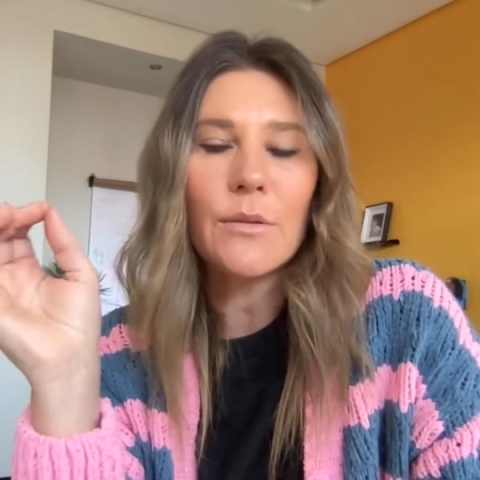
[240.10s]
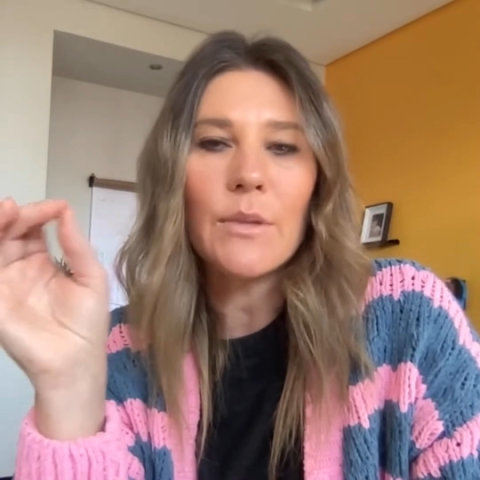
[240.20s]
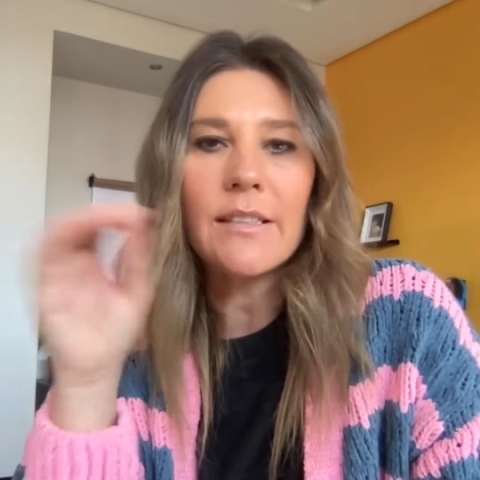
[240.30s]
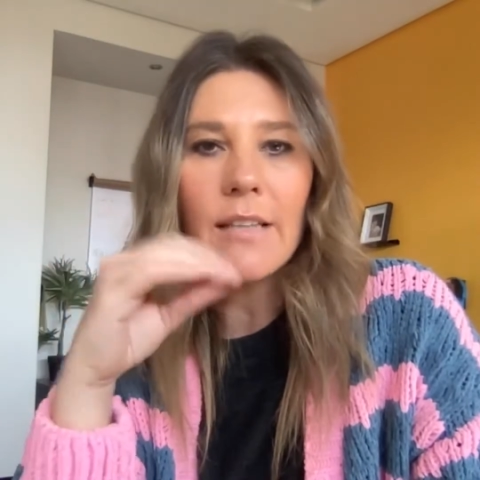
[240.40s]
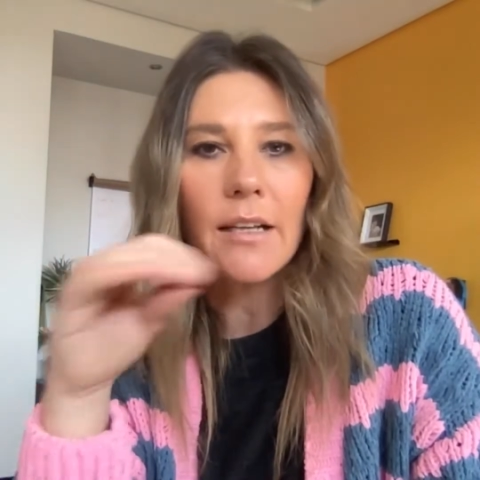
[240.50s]
We
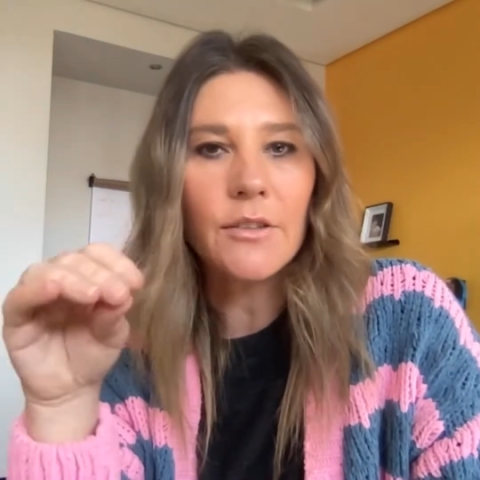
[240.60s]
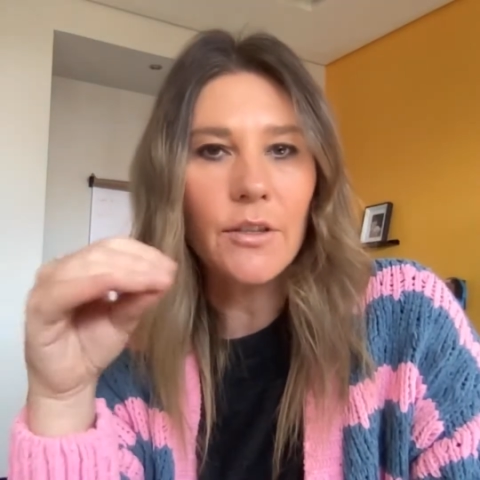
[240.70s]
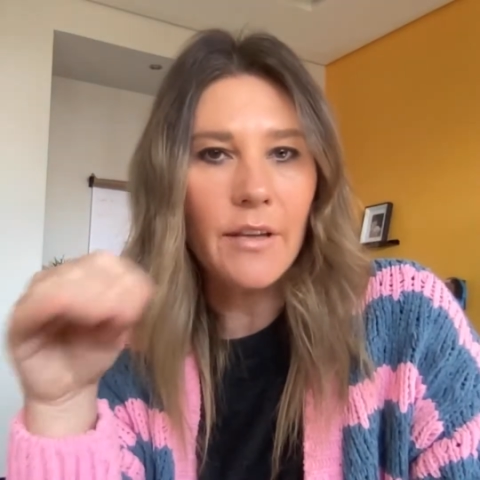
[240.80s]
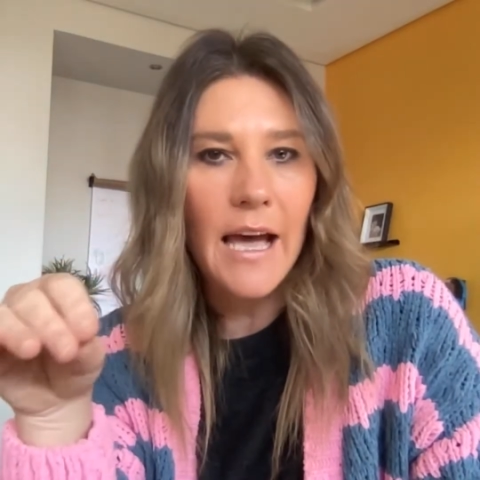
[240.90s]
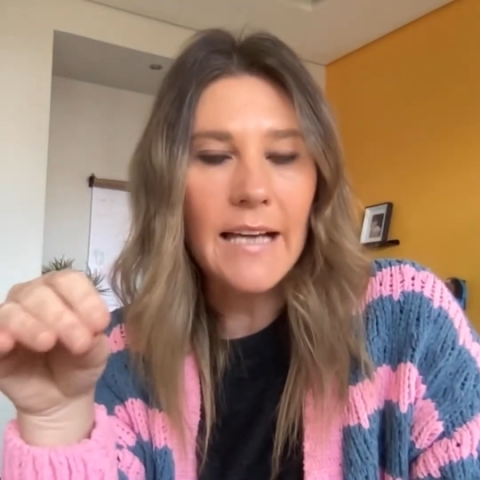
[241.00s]
stuck
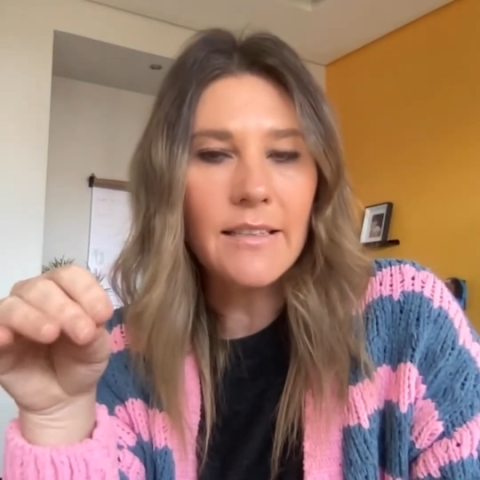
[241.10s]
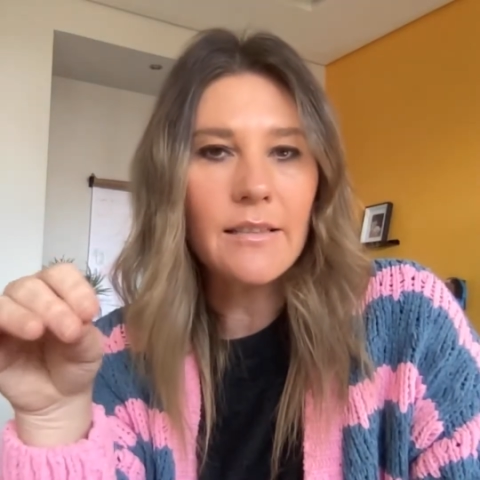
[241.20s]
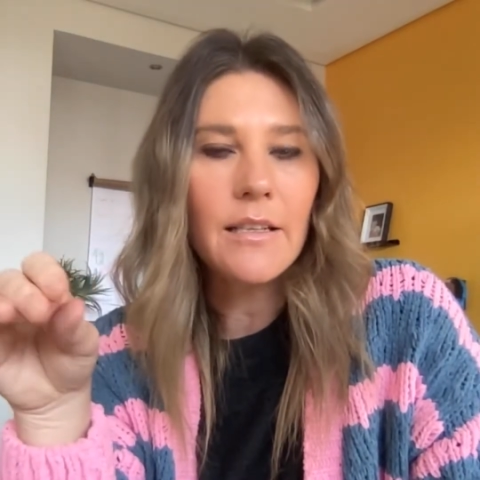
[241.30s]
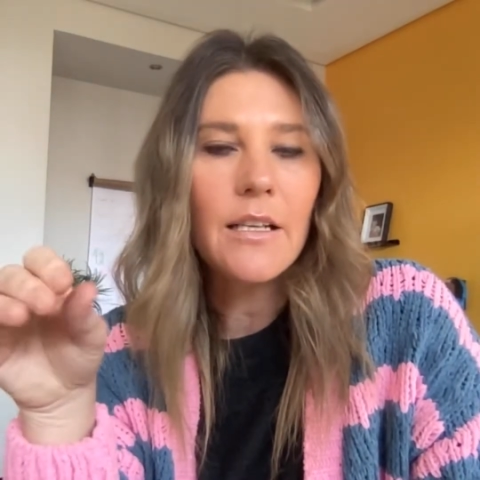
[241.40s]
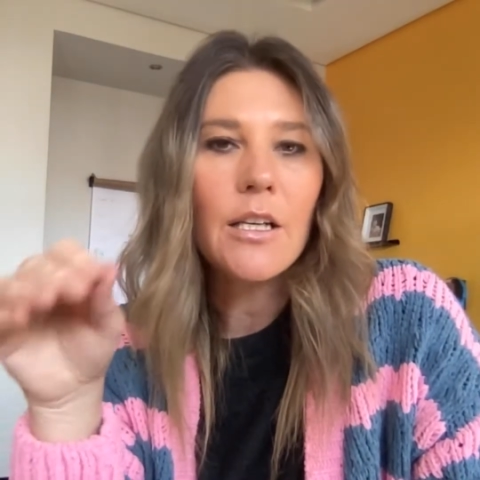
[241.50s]
to that
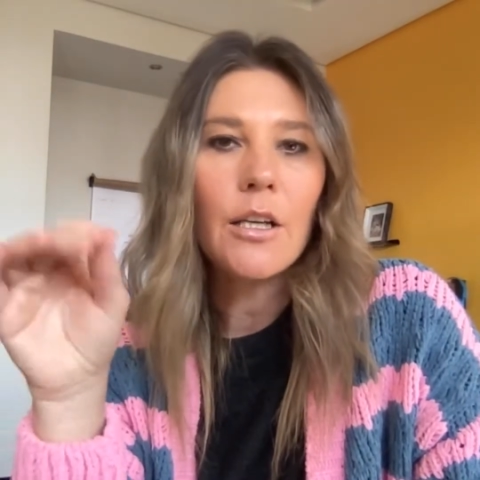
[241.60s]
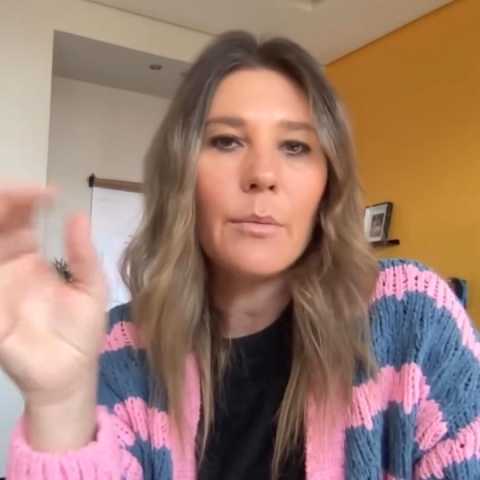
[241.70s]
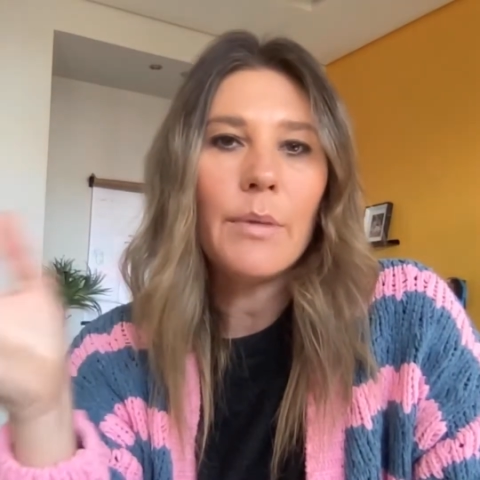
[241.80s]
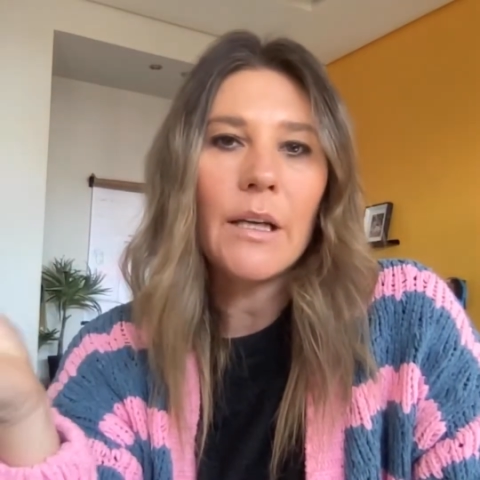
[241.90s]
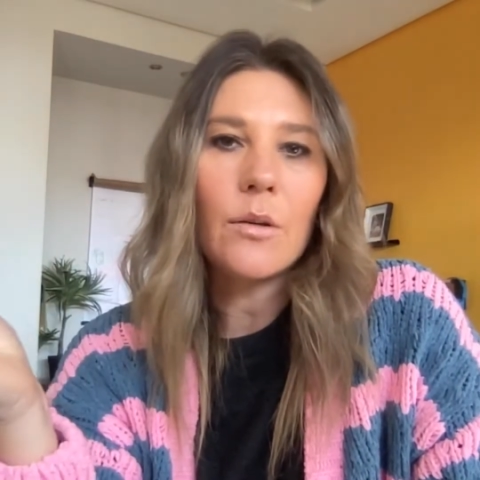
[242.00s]

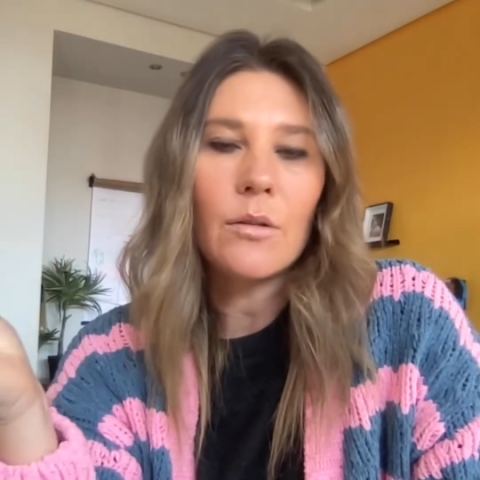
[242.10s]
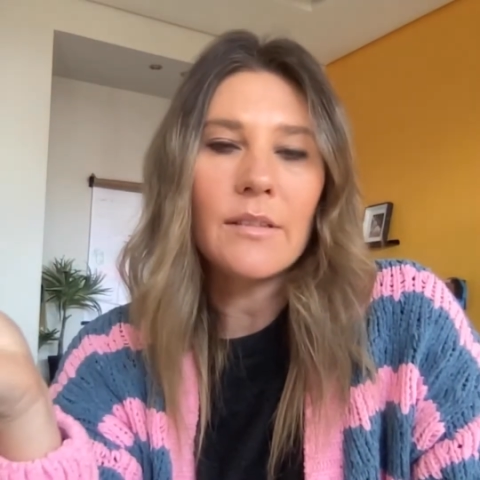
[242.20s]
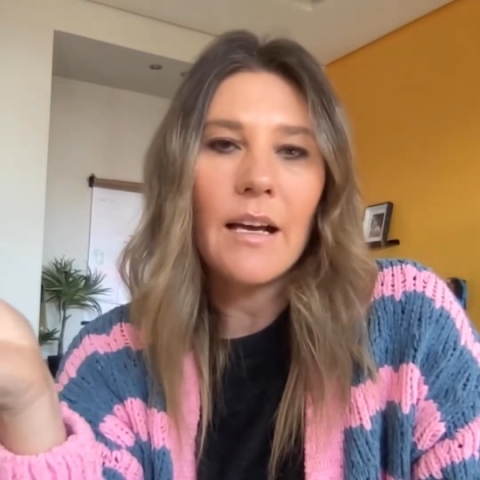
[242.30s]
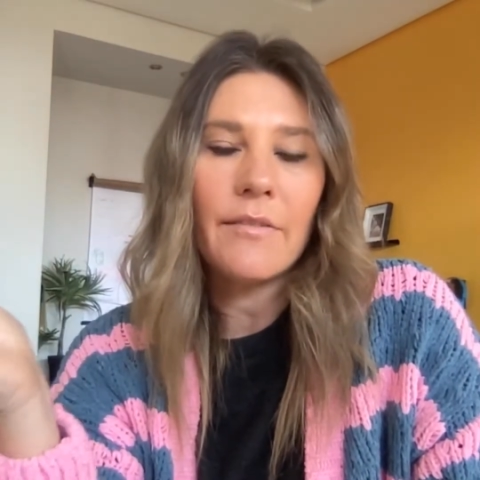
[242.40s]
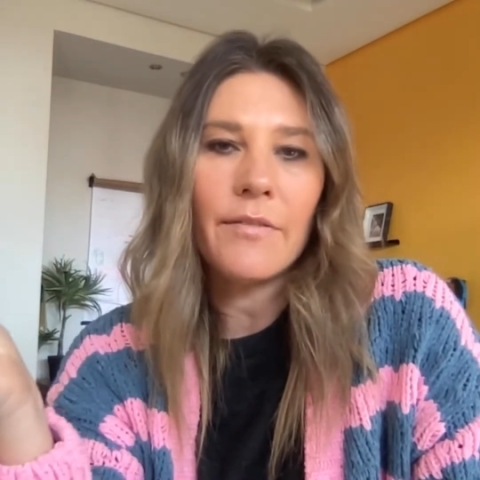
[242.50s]
because
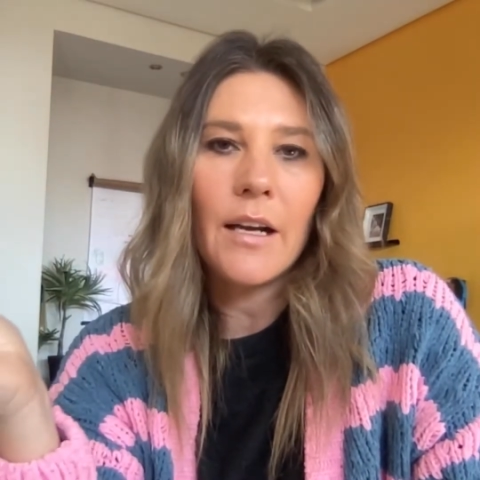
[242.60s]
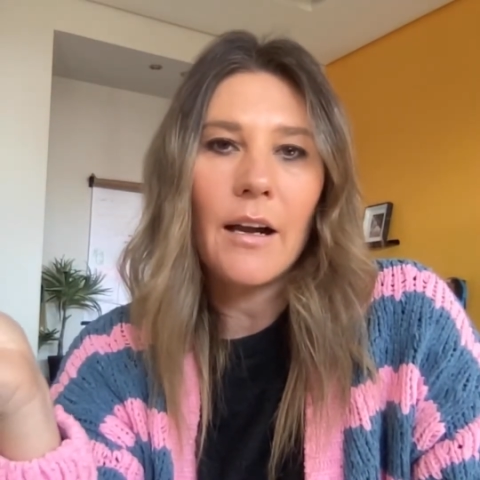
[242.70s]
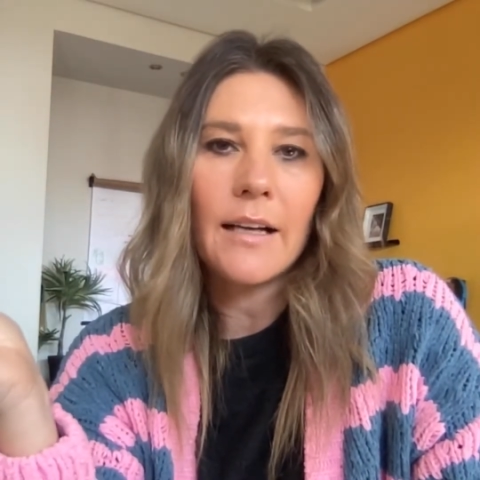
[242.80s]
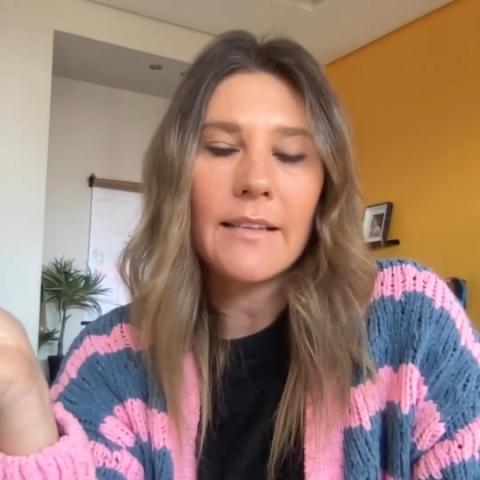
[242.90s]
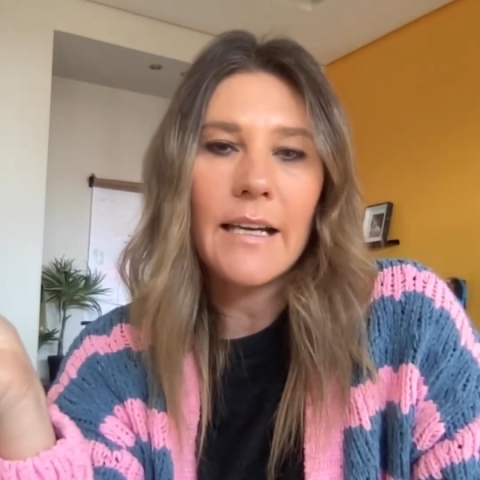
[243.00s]
I feel
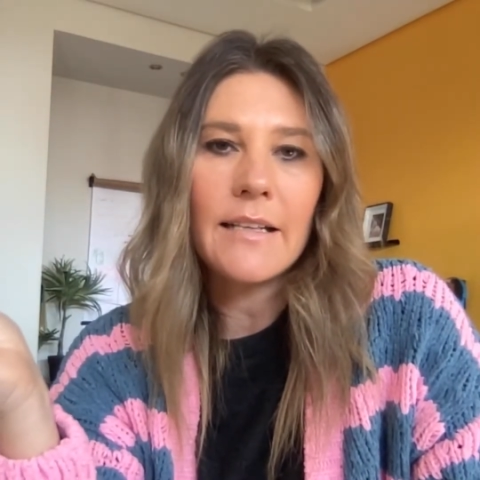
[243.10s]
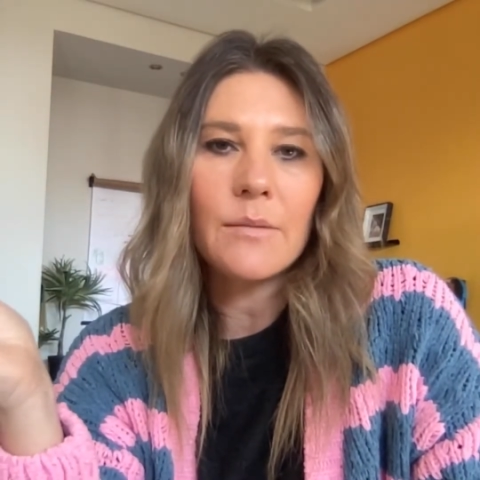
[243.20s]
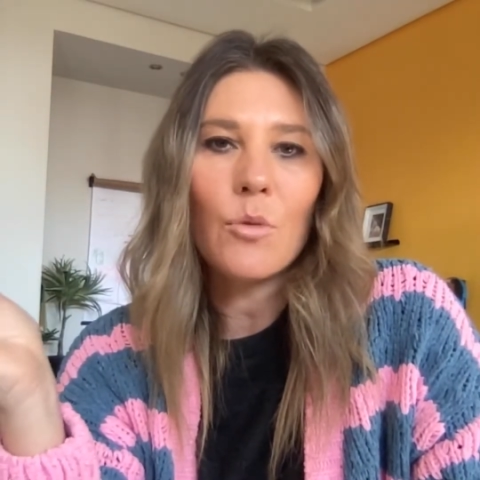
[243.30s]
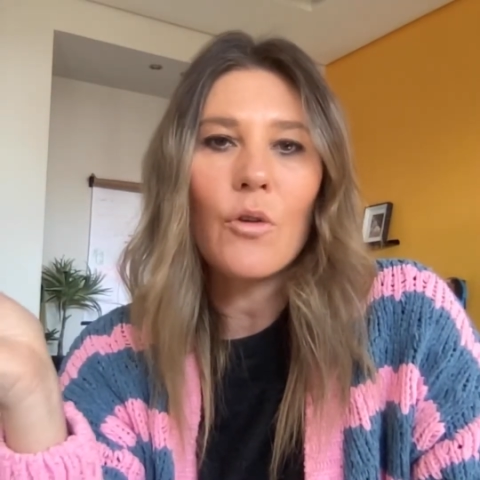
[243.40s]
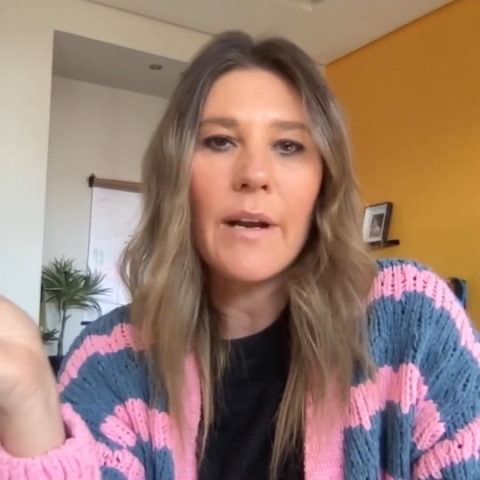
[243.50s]
like that is
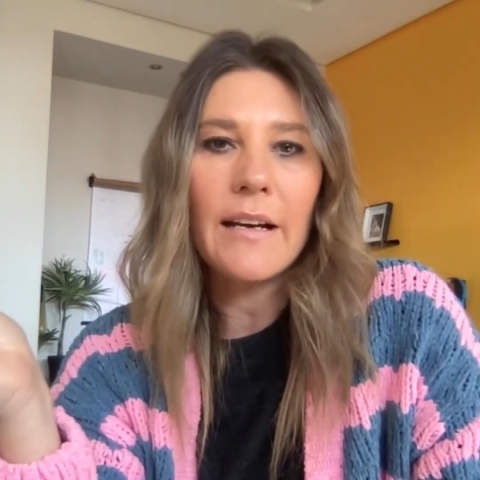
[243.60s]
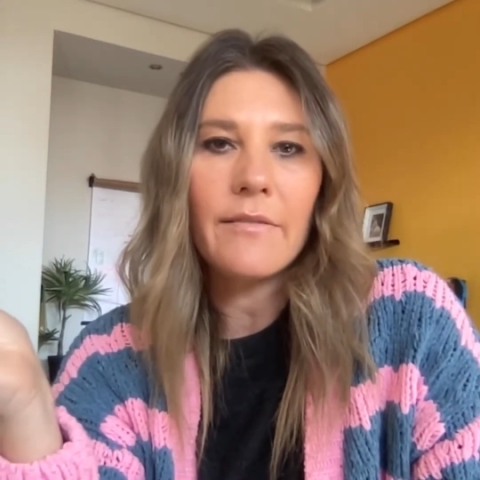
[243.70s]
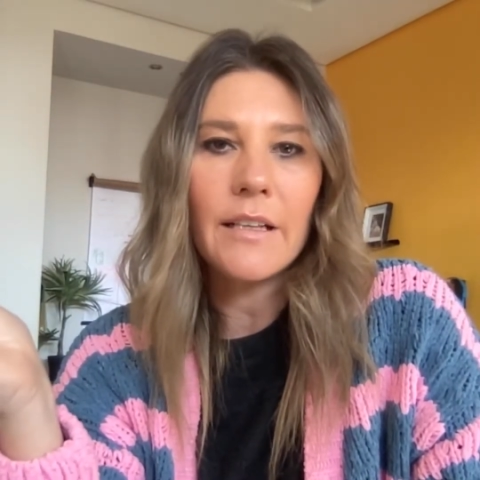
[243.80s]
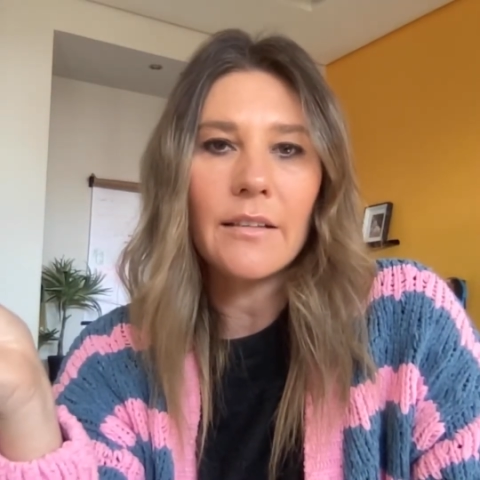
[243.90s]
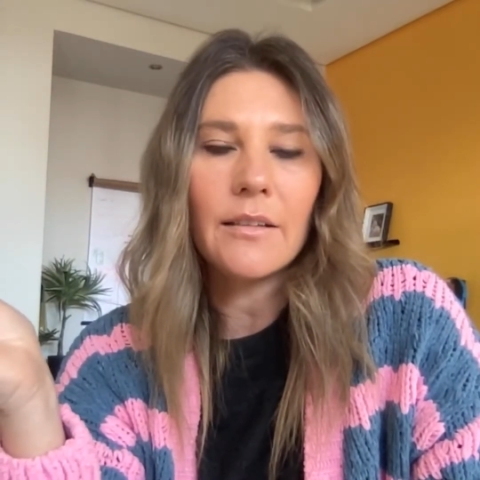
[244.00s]
more
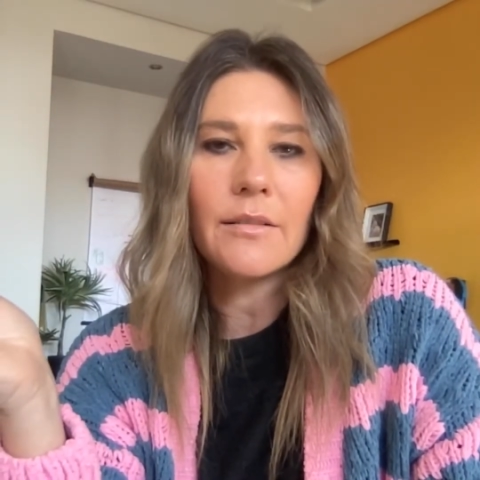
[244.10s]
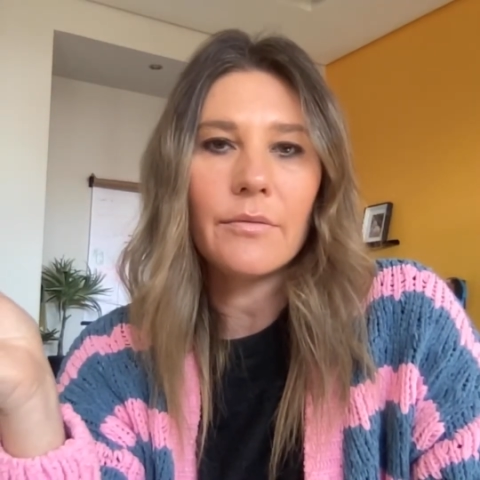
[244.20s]
relevant